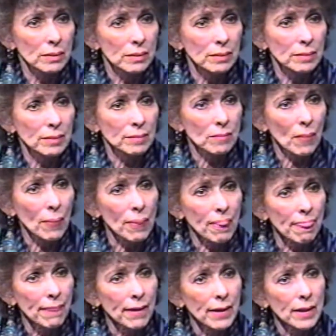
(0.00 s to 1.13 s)
I don't know
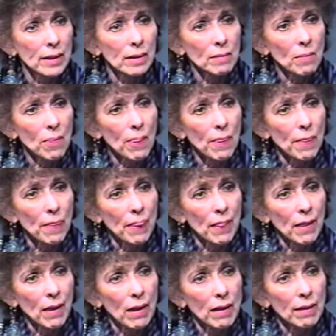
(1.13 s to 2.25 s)
how you define it, but
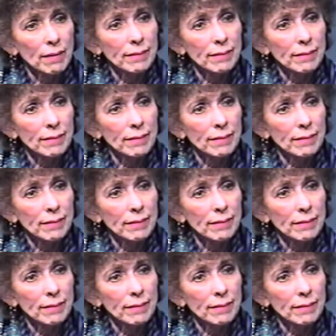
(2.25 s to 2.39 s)
it, they